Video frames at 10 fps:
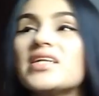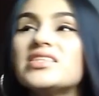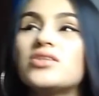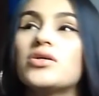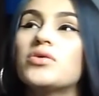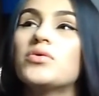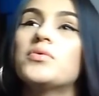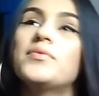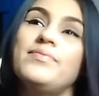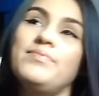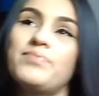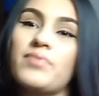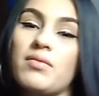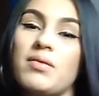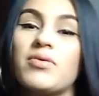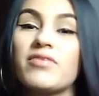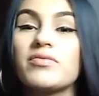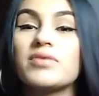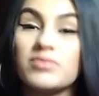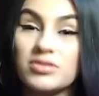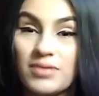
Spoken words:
So my boyfriend, when he was